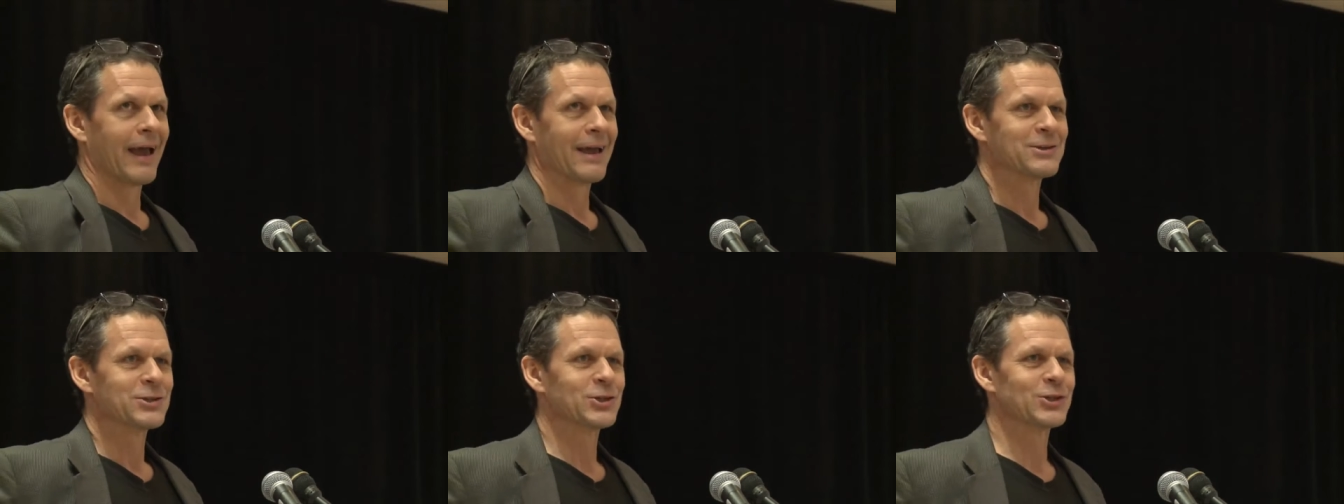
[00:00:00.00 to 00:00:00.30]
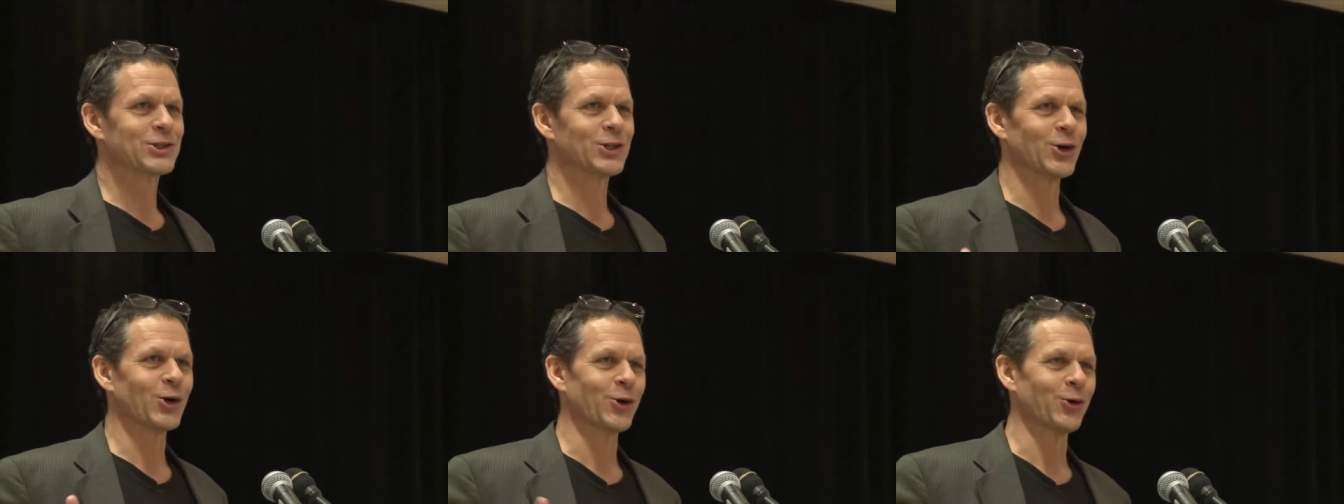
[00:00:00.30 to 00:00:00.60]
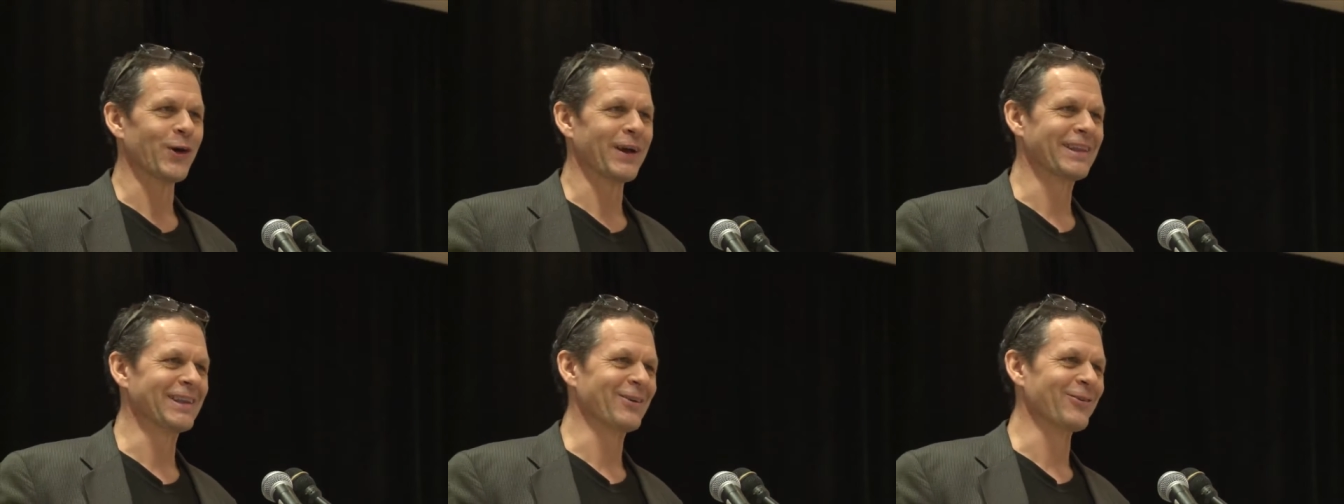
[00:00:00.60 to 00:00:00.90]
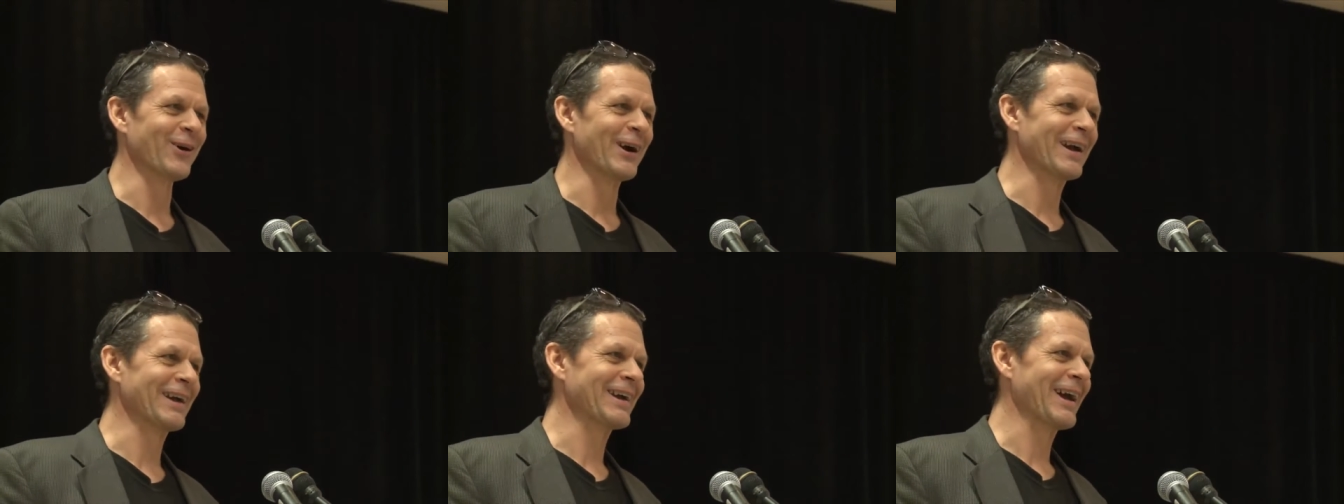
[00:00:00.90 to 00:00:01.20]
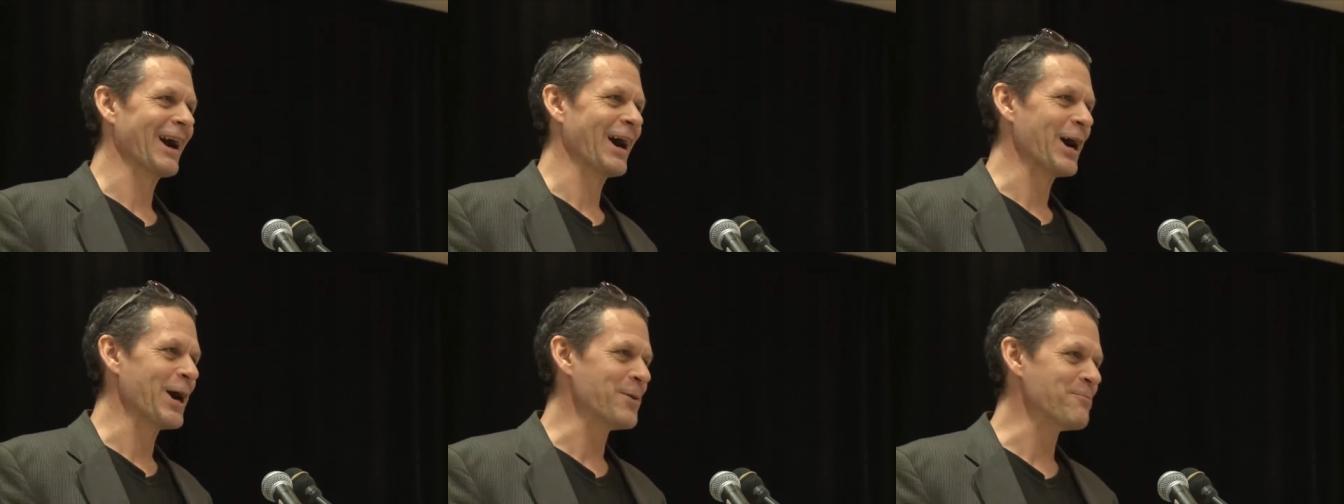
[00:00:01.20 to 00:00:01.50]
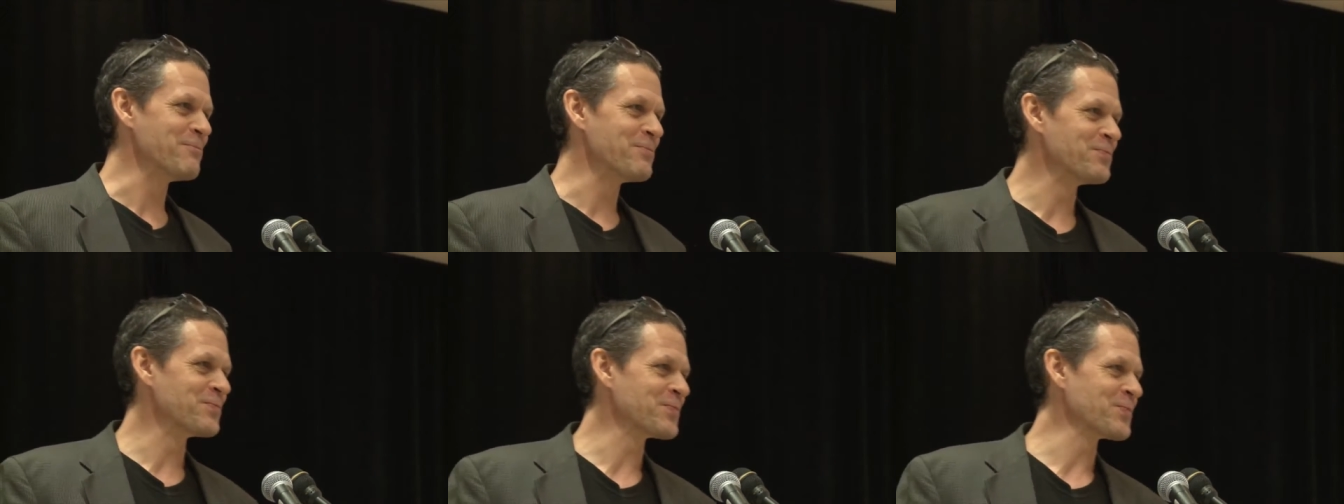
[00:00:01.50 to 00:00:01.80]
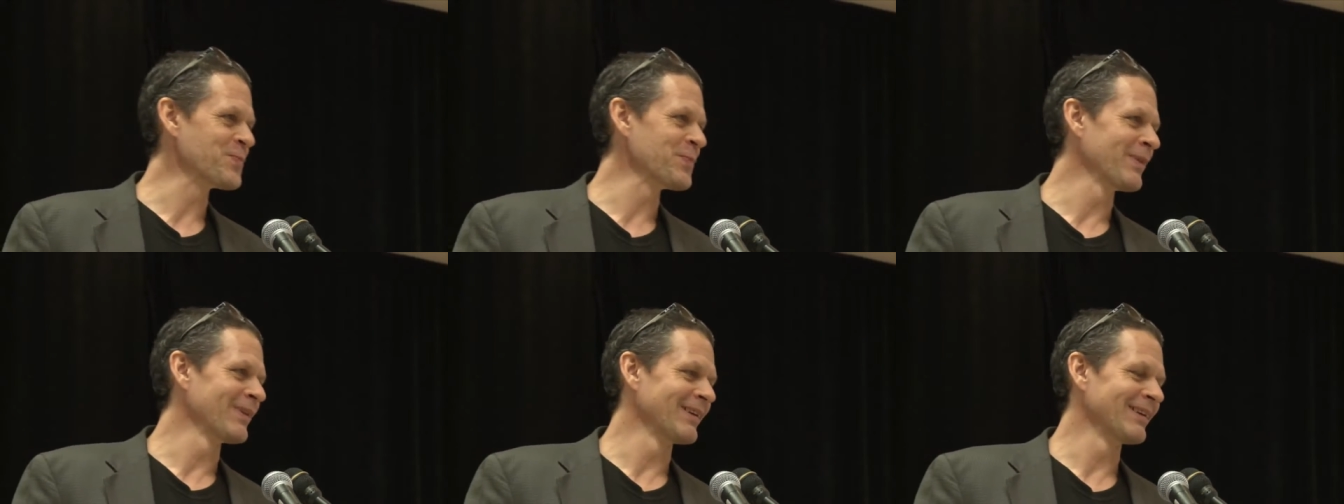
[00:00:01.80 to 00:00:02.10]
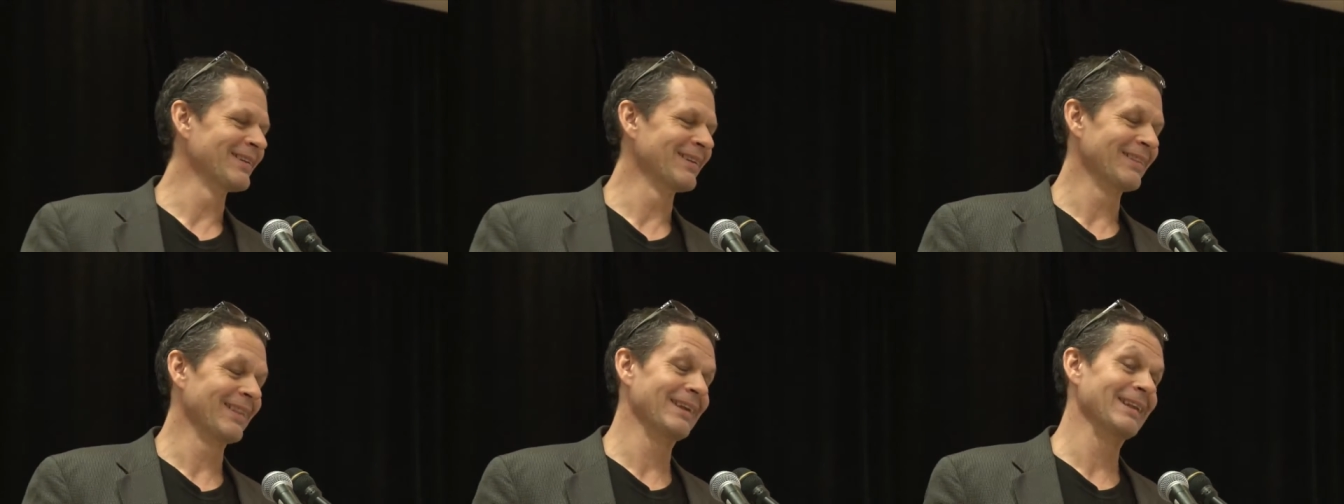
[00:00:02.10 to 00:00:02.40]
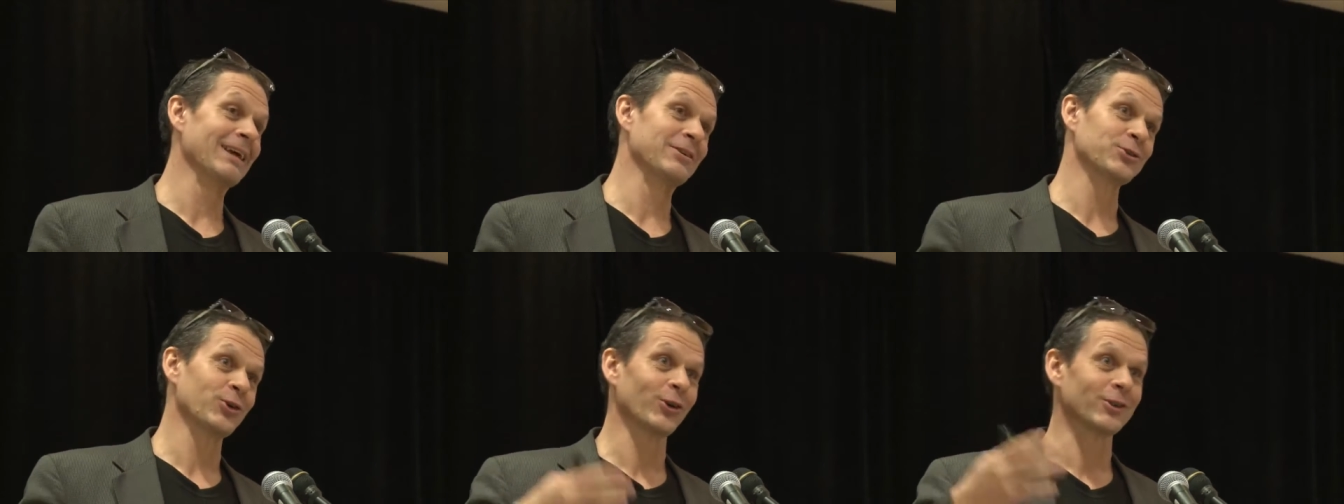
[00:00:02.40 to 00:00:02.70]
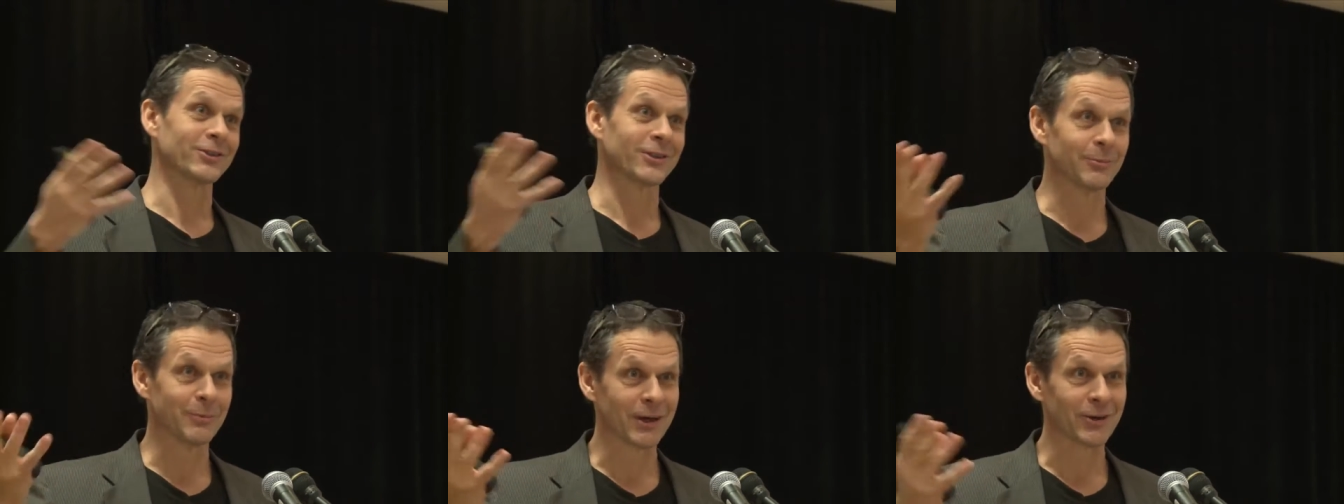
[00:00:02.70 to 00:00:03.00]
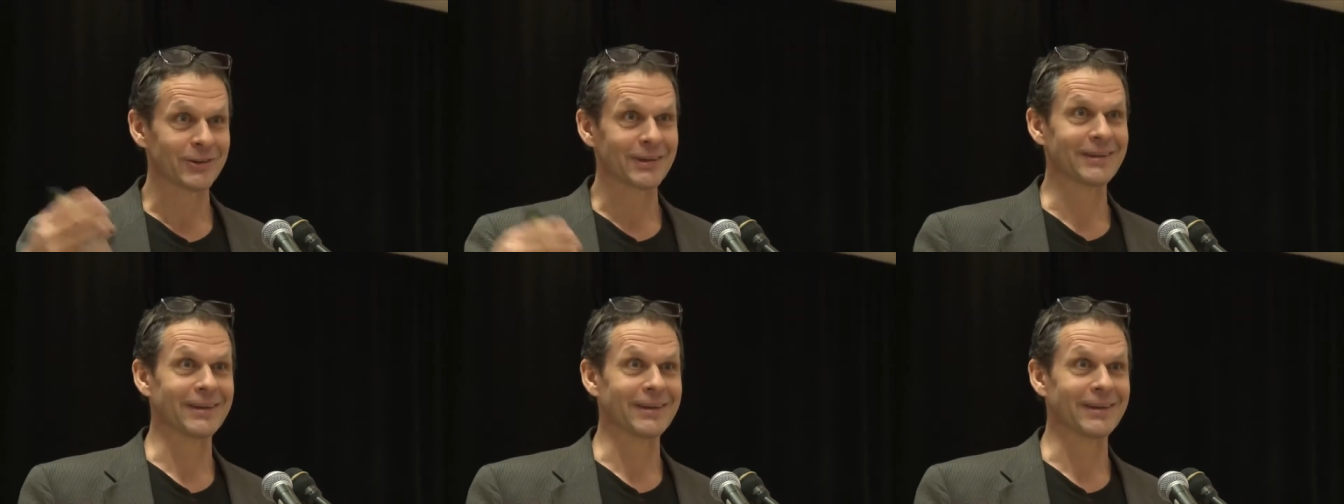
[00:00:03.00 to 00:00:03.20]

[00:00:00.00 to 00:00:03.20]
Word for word: So anyway, um, then I told her about,